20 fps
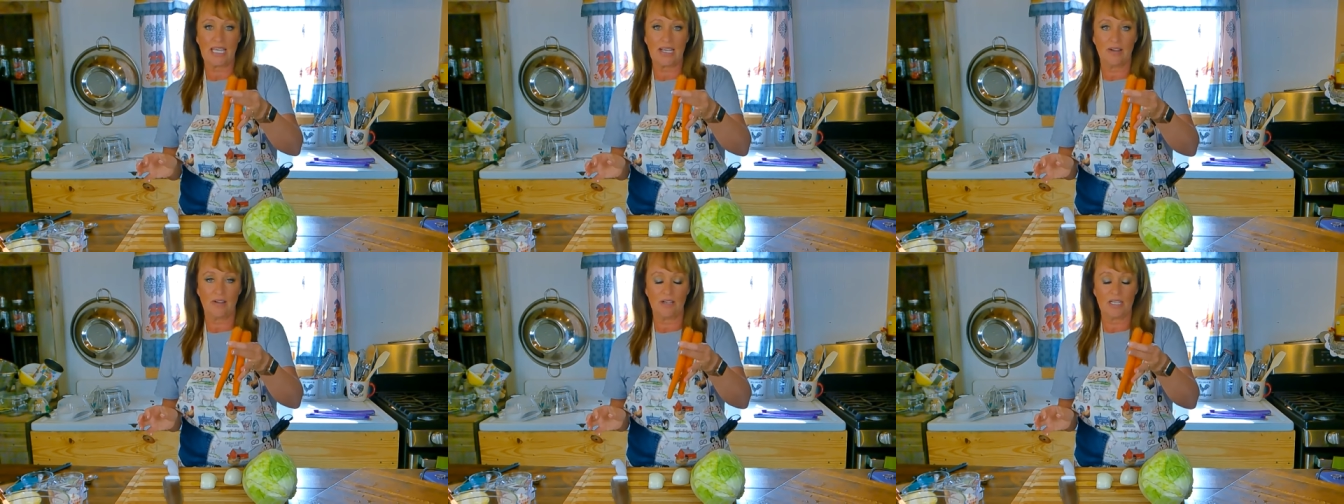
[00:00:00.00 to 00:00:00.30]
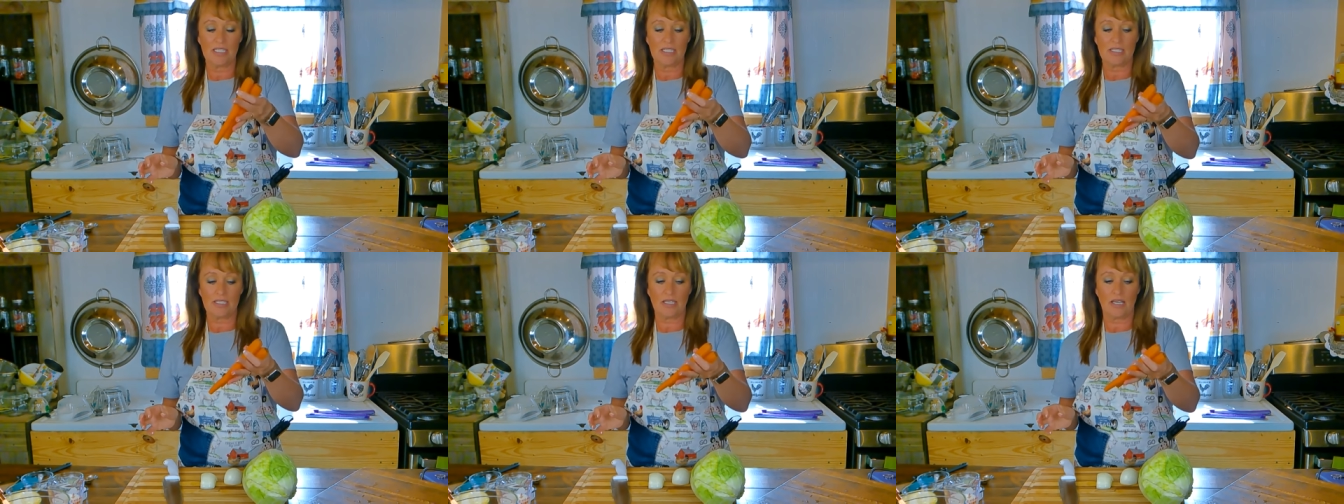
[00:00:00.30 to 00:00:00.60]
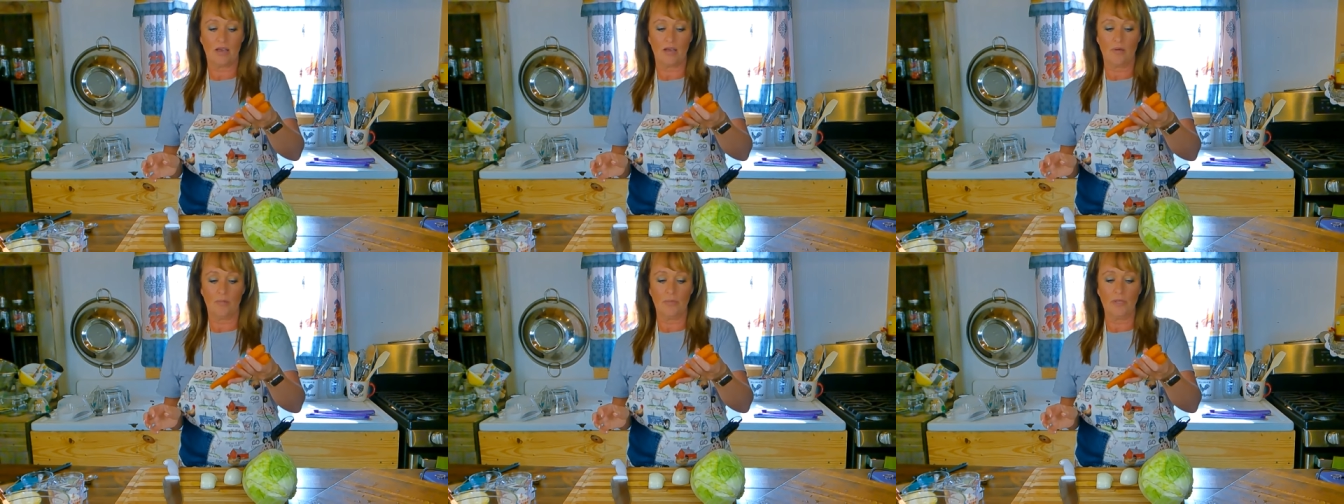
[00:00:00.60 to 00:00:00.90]

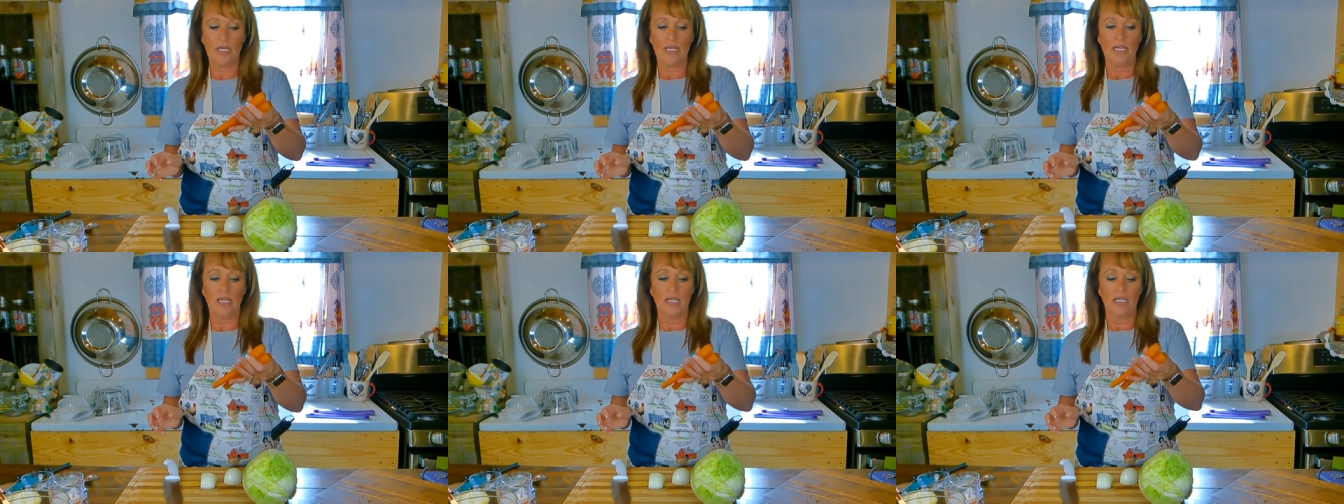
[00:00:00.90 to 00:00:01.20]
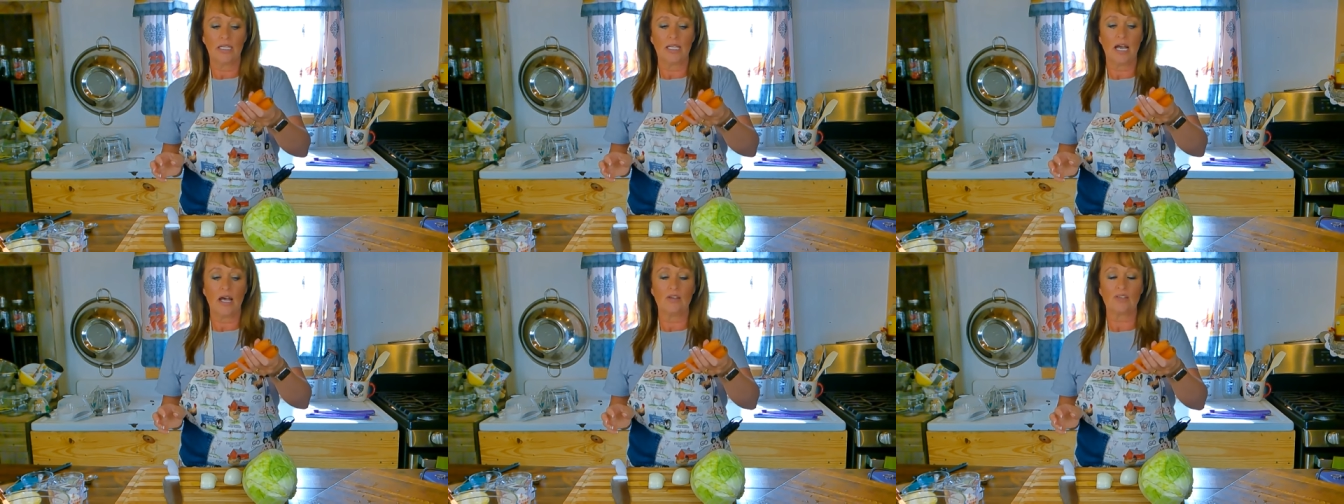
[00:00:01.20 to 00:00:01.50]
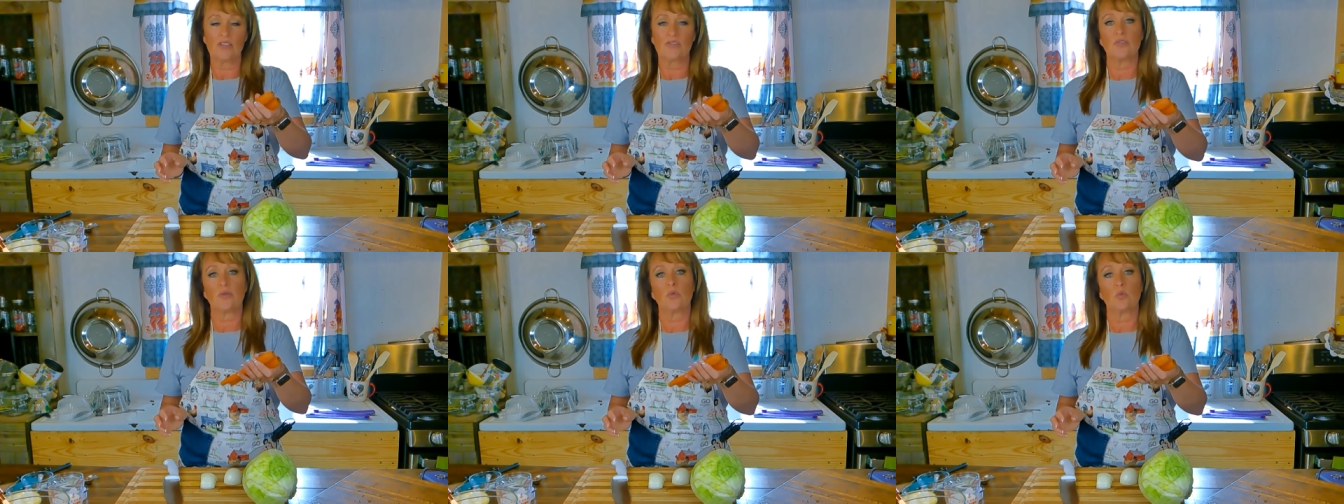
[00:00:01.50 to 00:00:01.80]
carrots. Um,
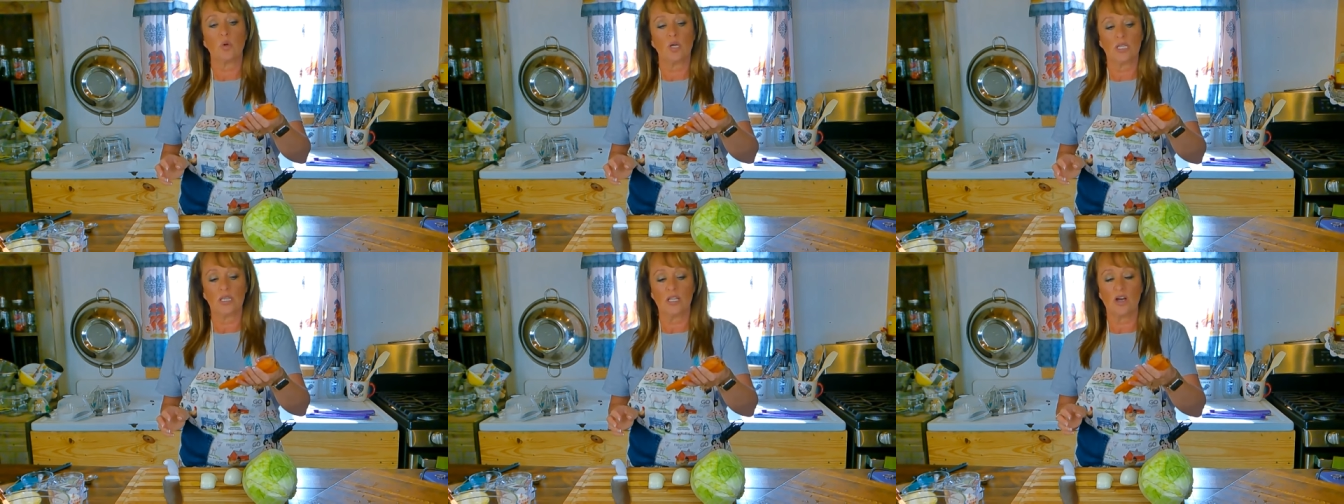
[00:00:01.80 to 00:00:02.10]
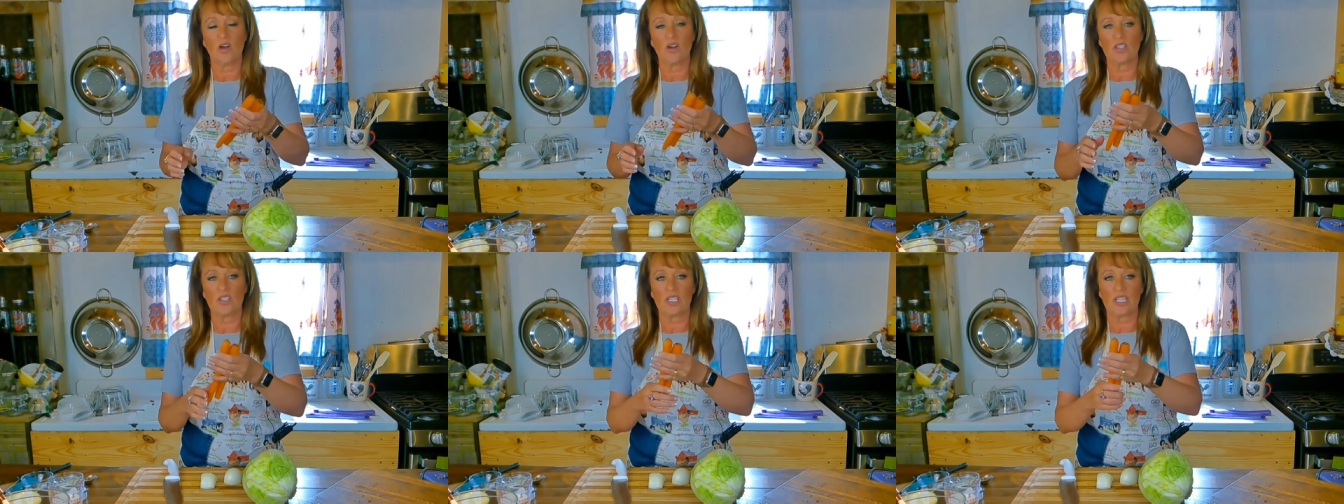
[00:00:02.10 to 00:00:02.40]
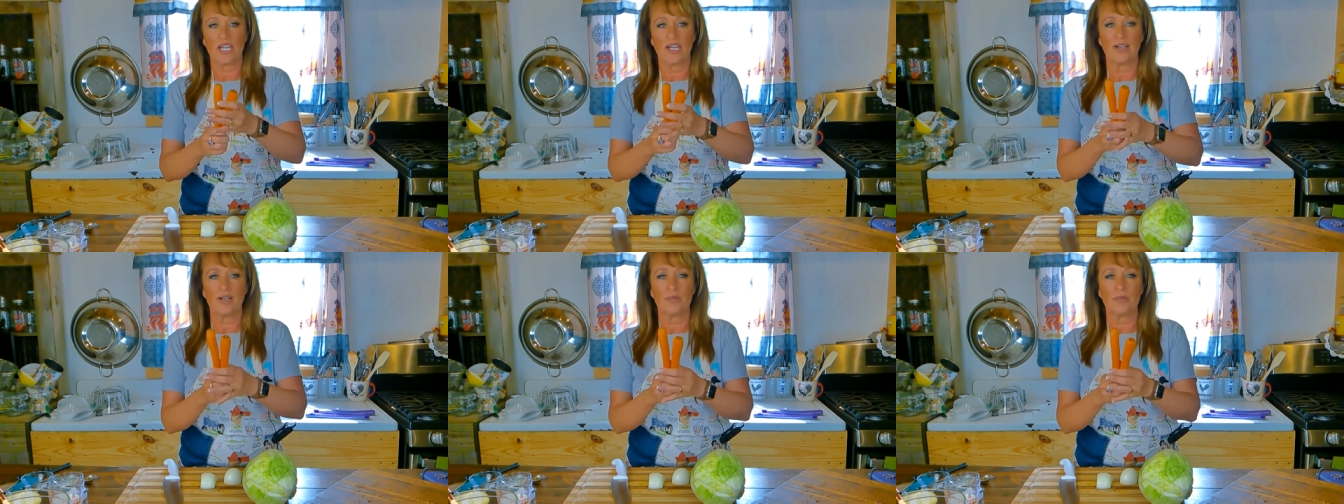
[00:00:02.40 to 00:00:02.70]
calls for one
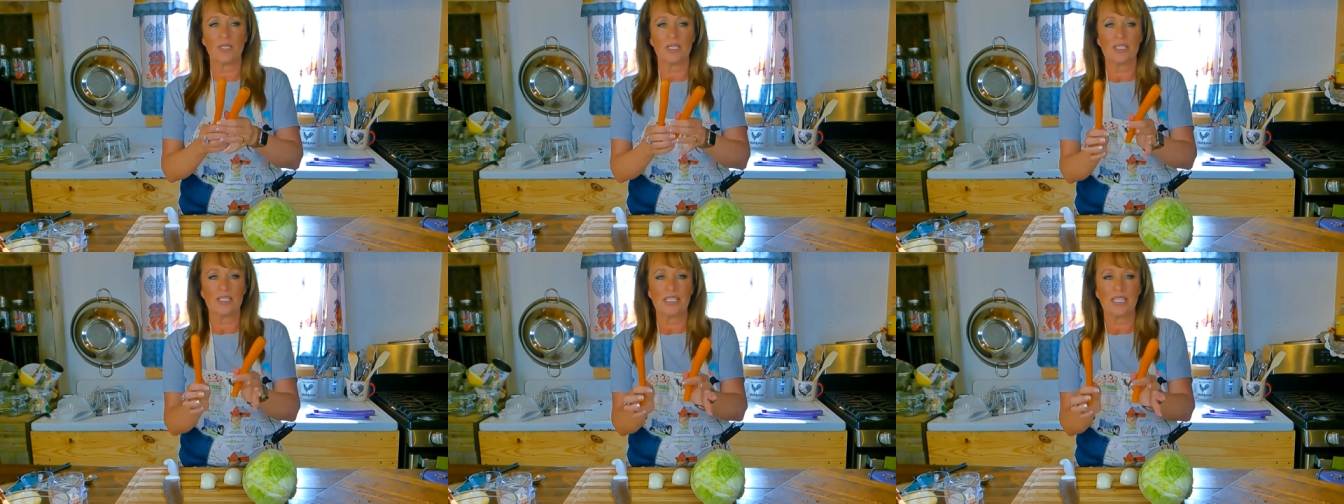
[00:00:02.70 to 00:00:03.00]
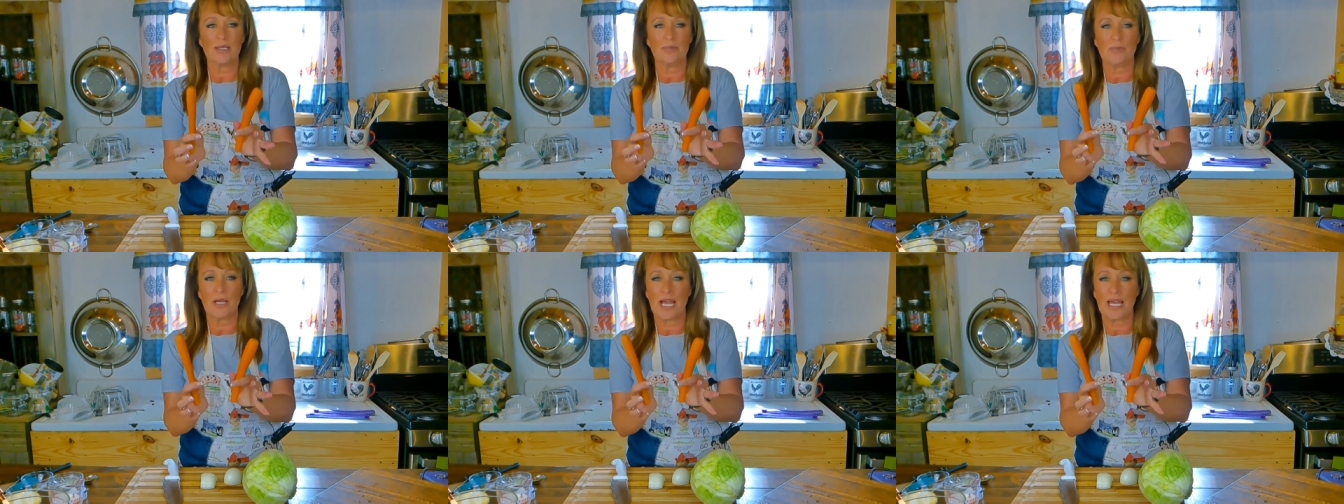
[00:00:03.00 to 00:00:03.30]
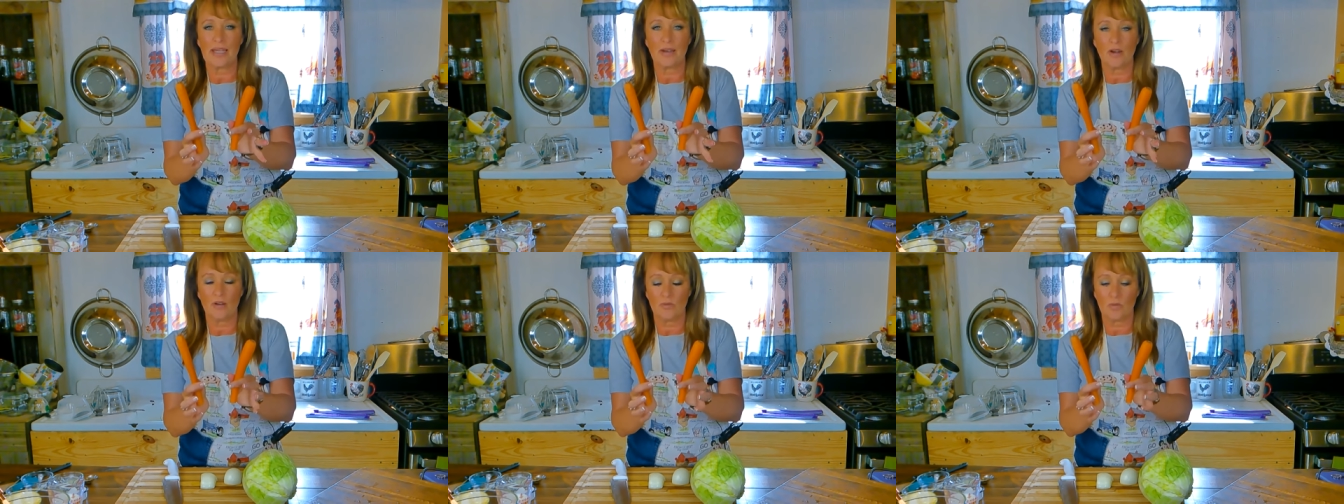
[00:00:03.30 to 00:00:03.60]
large carrot, but you see
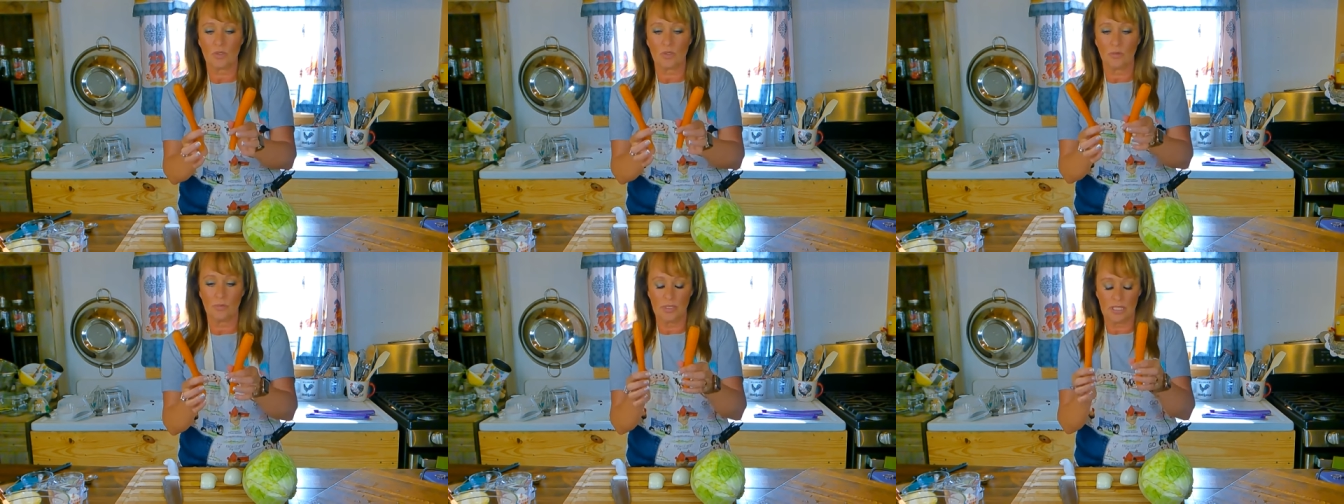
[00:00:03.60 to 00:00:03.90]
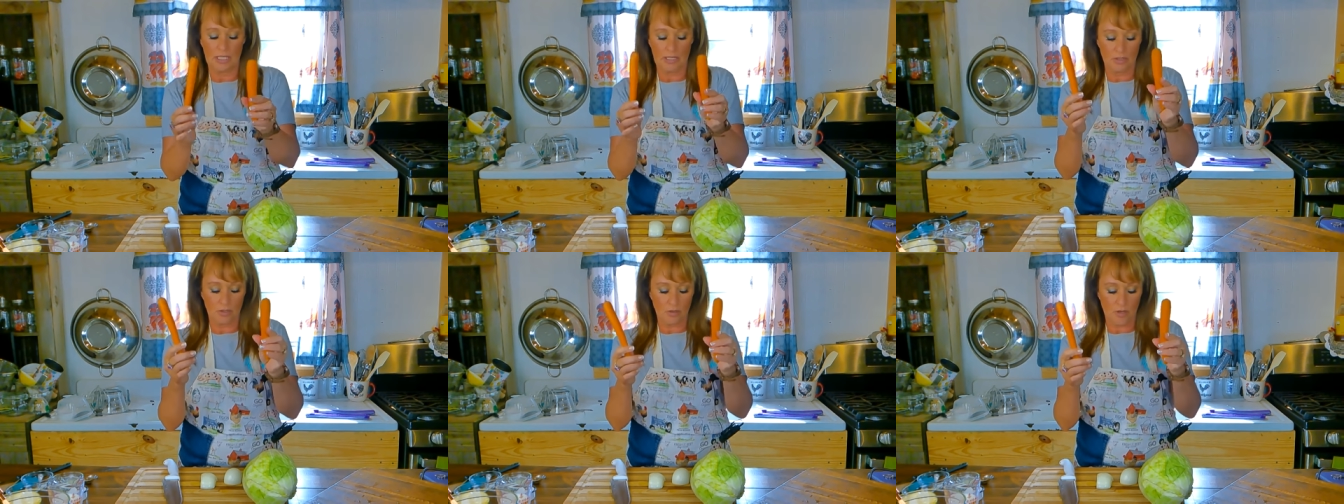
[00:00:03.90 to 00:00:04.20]
mine aren't real big.